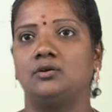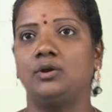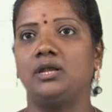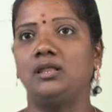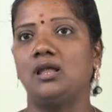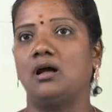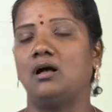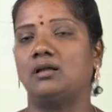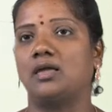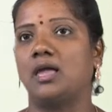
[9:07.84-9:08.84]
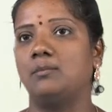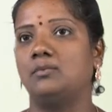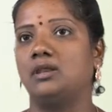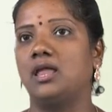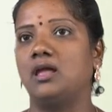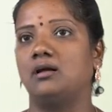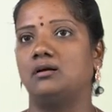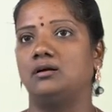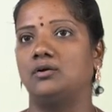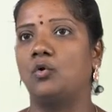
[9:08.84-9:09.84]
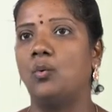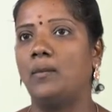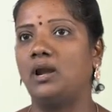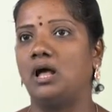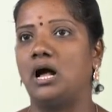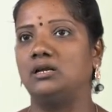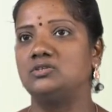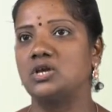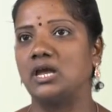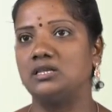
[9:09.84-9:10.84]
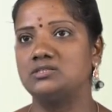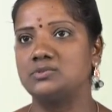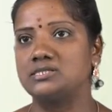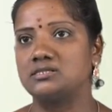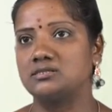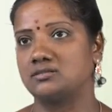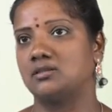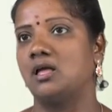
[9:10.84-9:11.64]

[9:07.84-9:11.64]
To India came Greek, Roman and Chinese visitors